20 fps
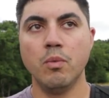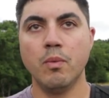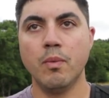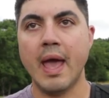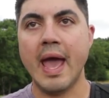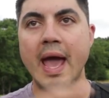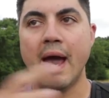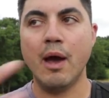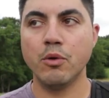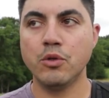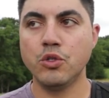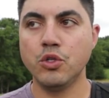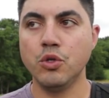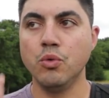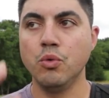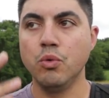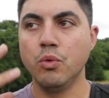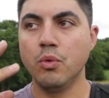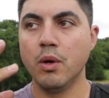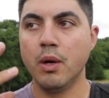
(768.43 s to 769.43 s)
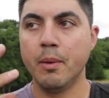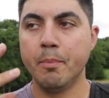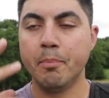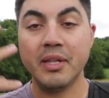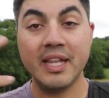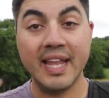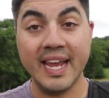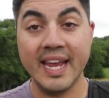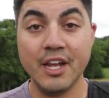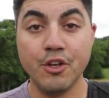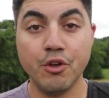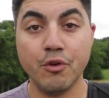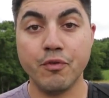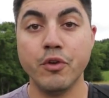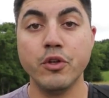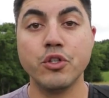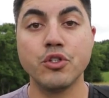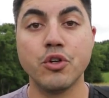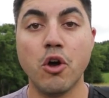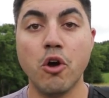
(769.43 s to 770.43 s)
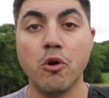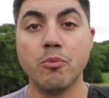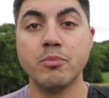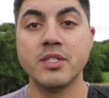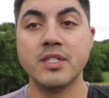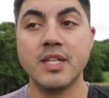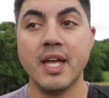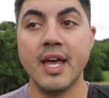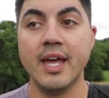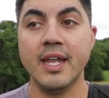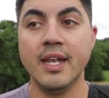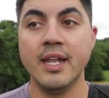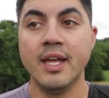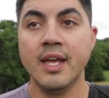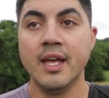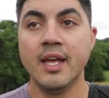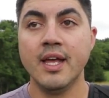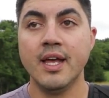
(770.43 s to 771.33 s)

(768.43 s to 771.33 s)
how to uh, plan your future homestead,